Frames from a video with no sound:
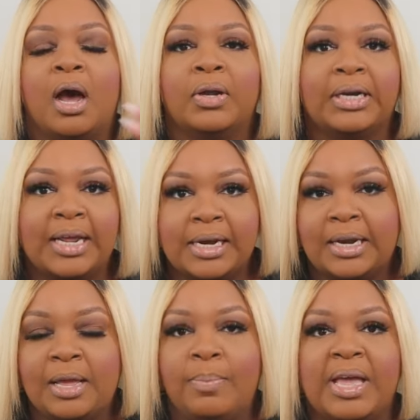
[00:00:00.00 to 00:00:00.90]
on a
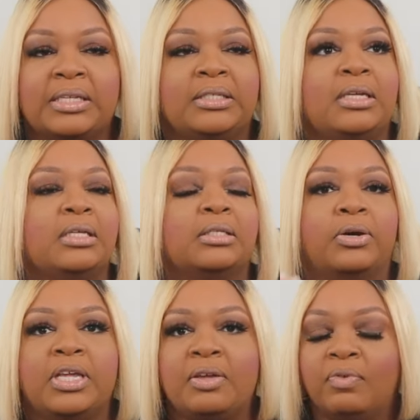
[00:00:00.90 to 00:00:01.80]
day-to-day basis
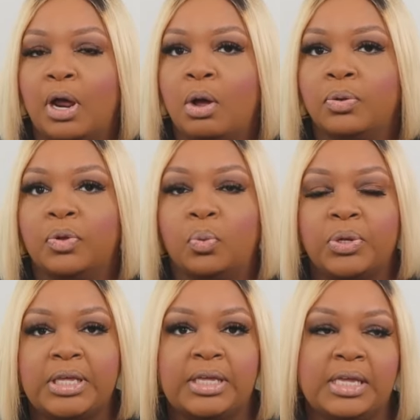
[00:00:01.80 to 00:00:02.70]
or even on the
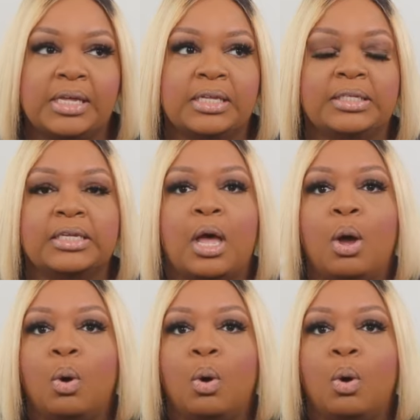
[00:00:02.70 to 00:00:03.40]
weekends,